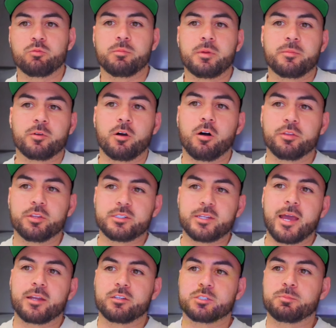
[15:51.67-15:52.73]
Remember, all the
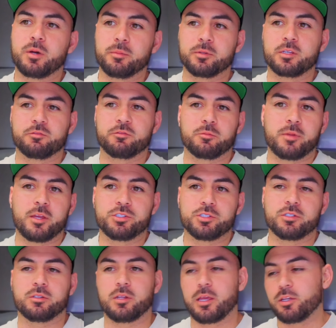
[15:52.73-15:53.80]
data is public
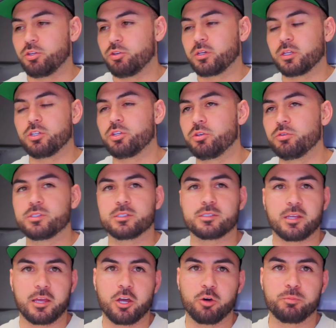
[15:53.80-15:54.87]
information and you can use
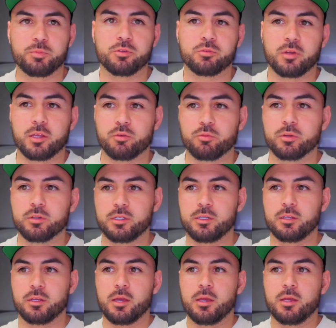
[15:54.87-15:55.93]
it to help you and
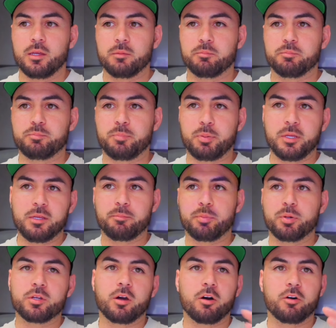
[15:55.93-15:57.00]
really
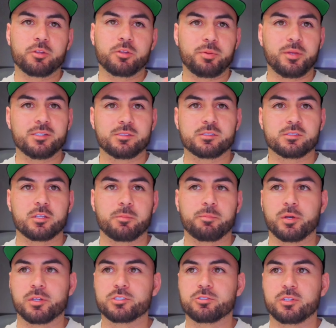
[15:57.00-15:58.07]
put all the pieces of the
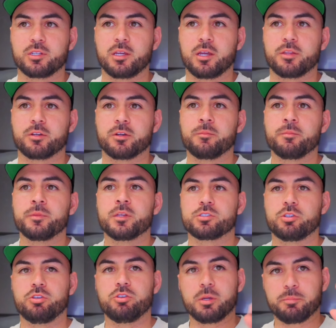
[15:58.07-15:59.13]
puzzle together
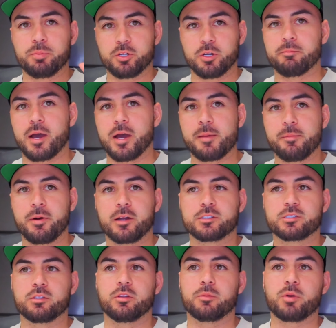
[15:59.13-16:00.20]
so you can put your buy
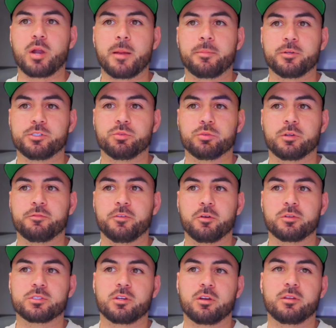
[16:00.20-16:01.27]
box on the properties you want to
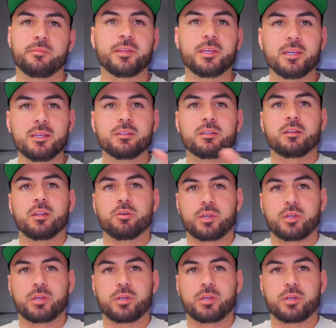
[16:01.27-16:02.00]
focus on in the